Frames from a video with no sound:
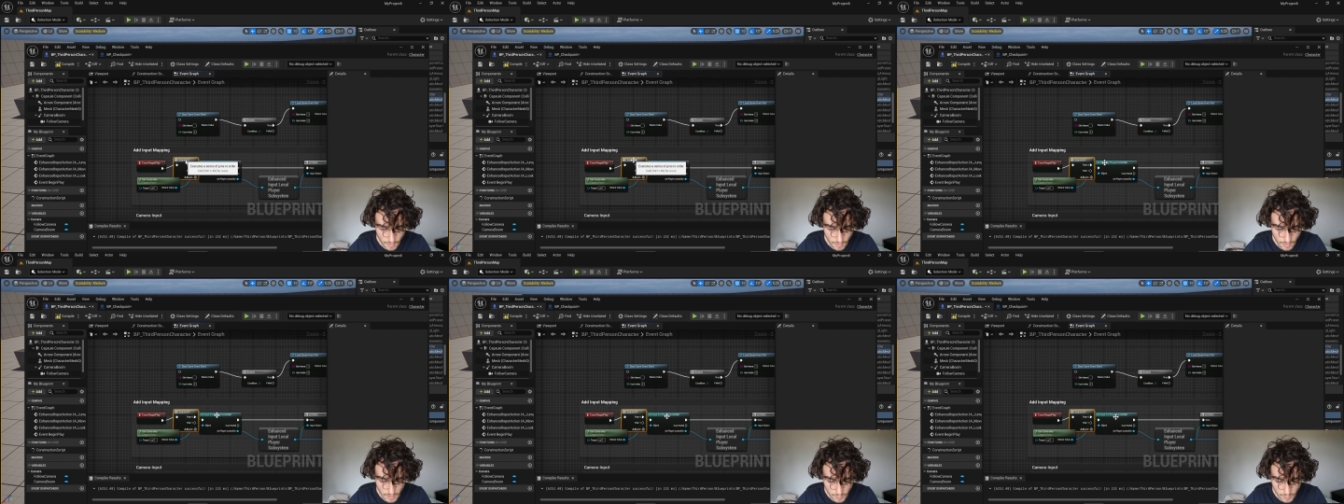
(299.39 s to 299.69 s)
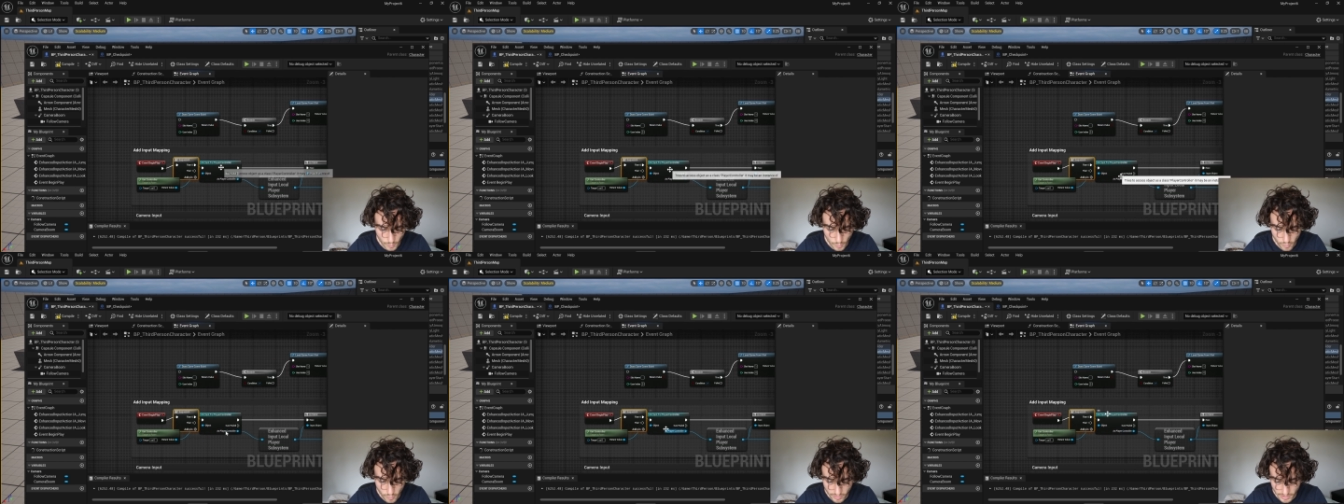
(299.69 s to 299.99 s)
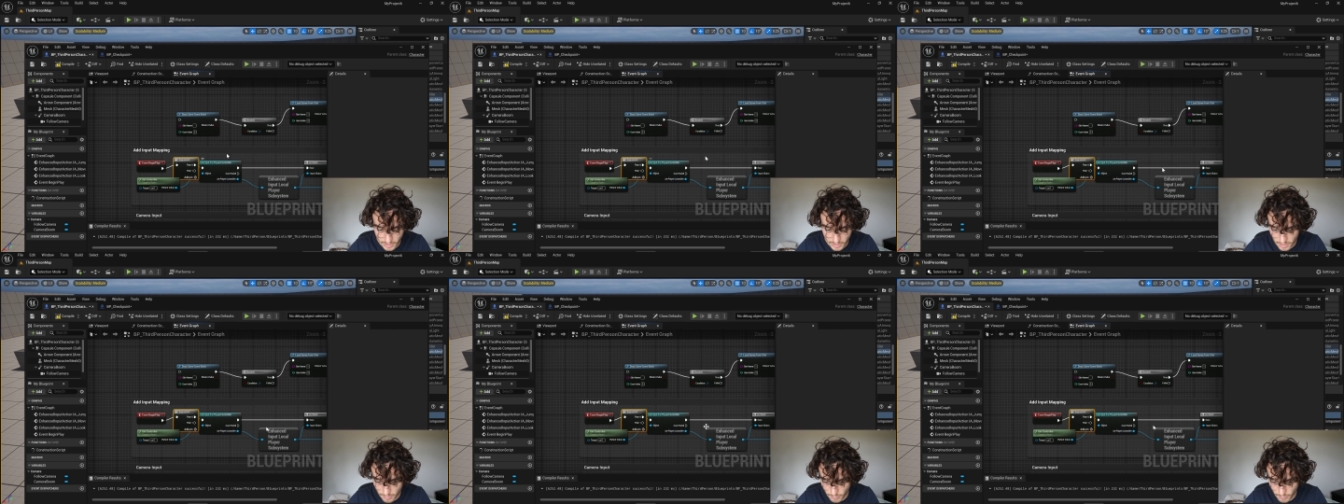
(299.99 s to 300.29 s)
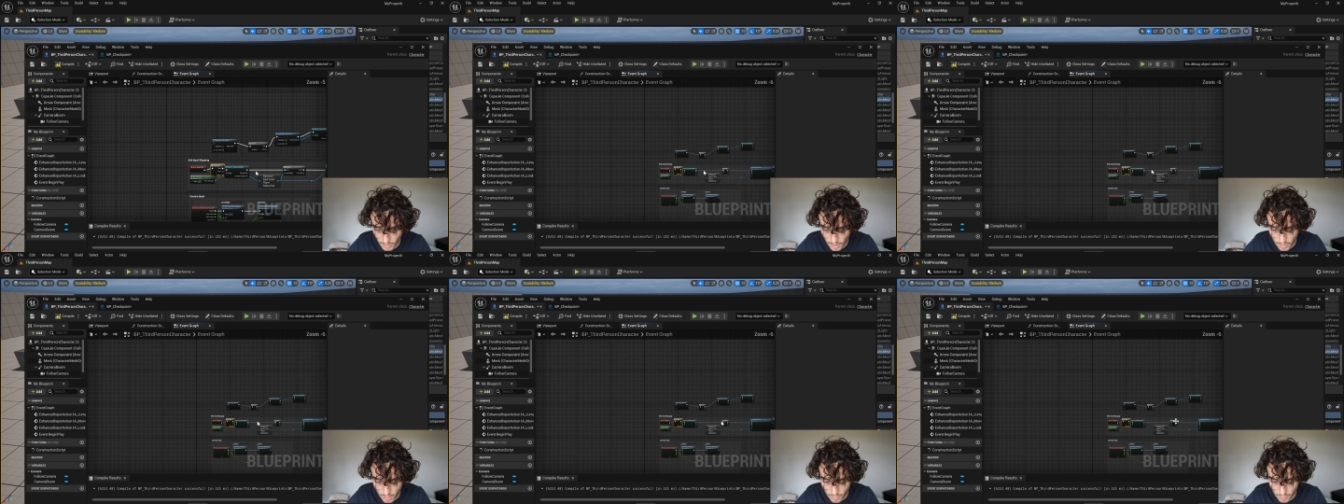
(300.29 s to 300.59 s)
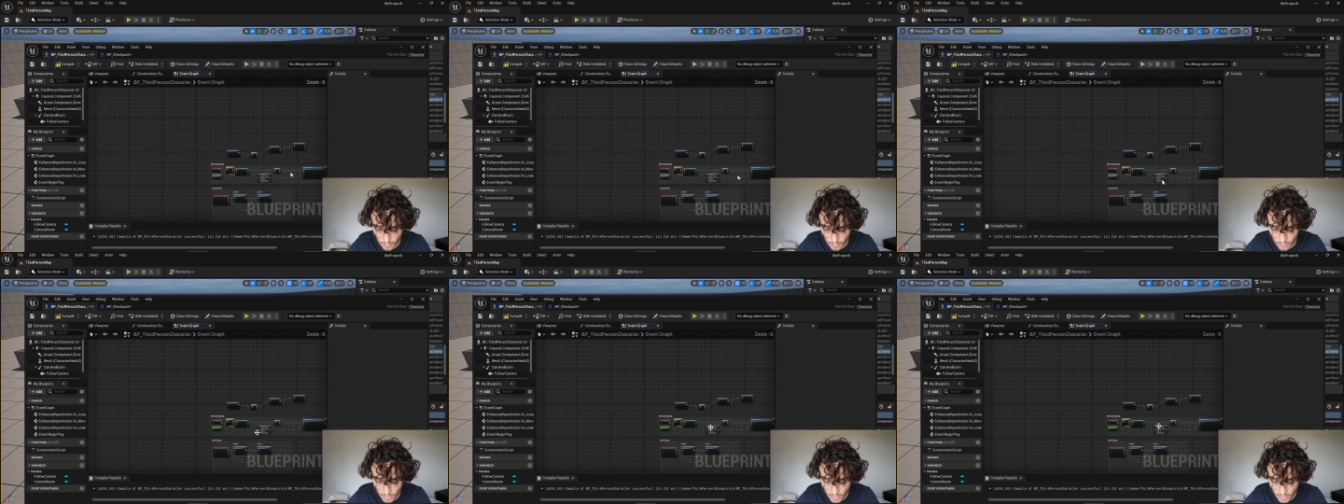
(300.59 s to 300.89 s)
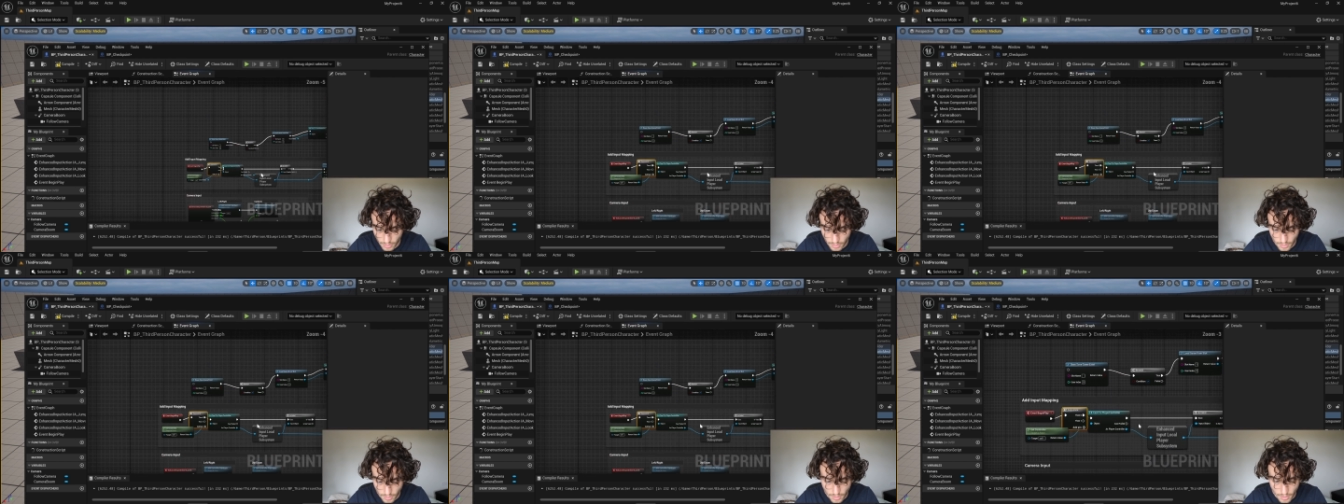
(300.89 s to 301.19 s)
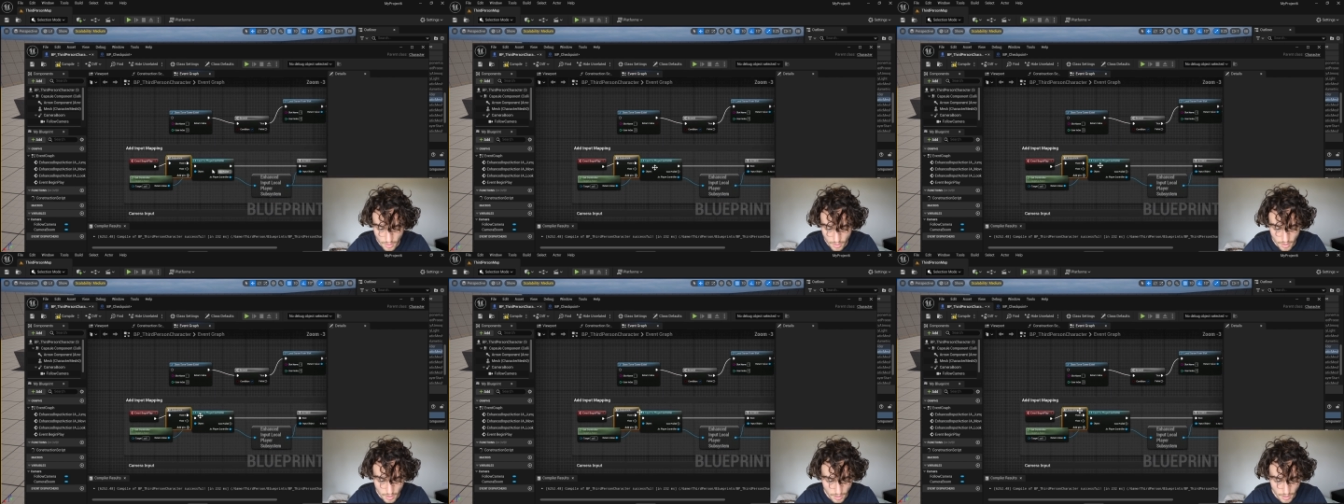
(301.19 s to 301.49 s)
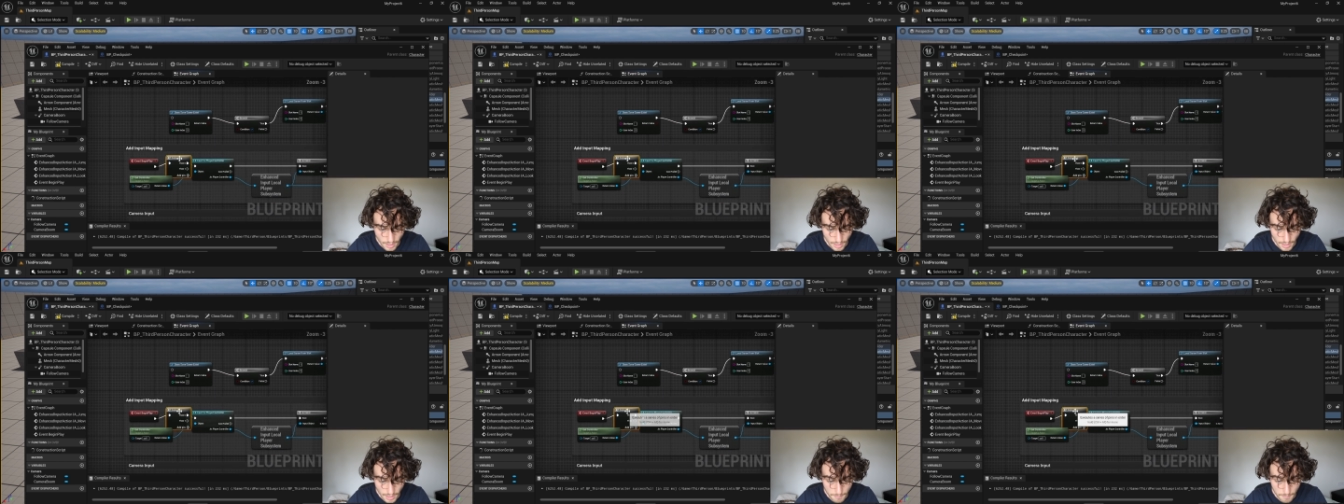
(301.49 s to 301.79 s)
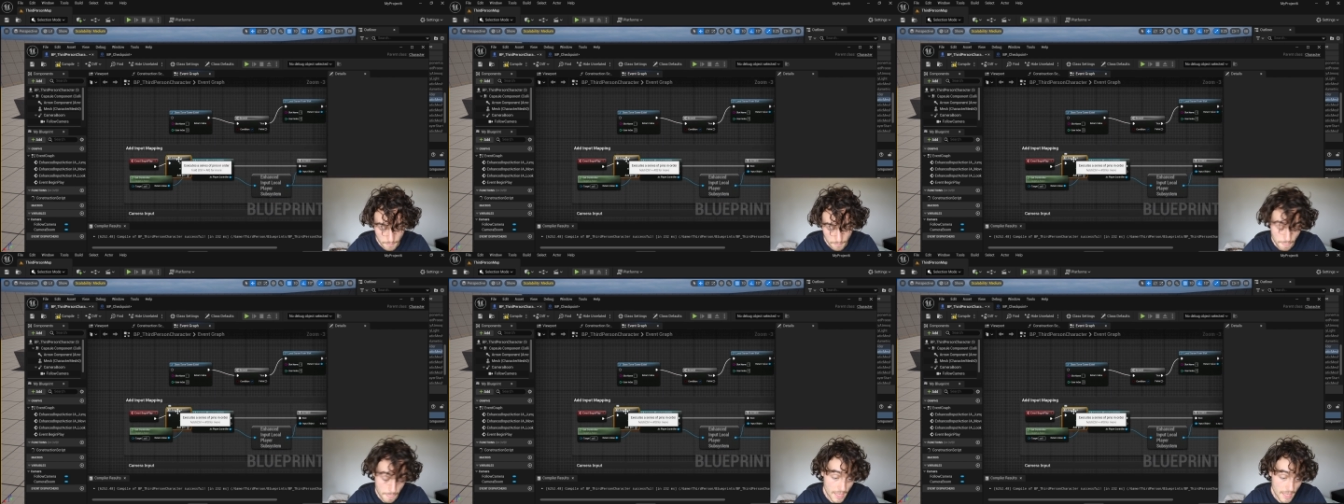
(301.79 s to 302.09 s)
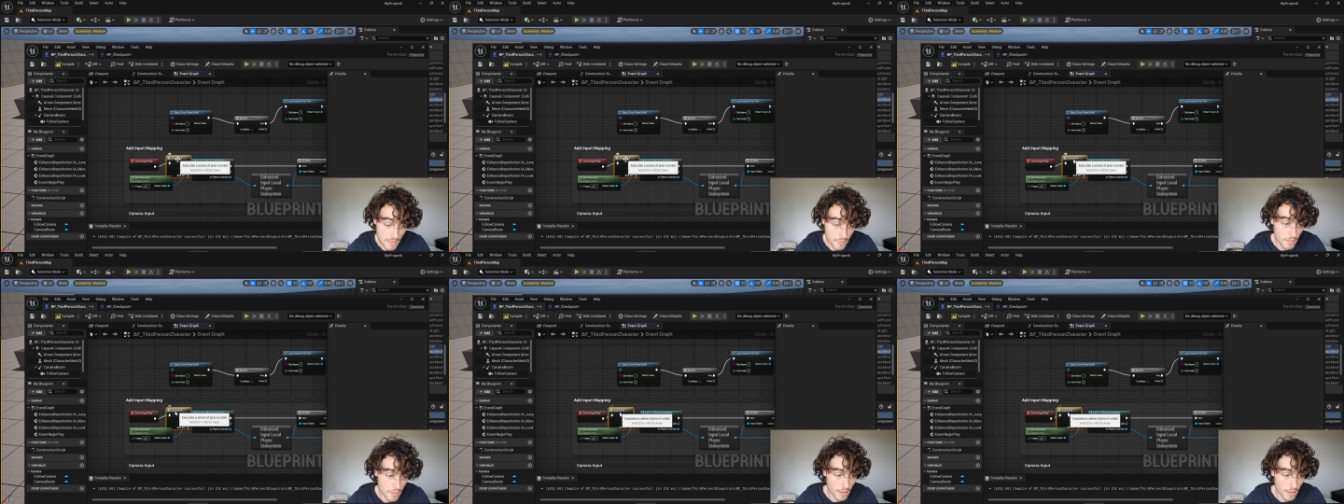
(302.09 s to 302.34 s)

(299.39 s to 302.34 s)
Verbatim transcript: there's already some code um, in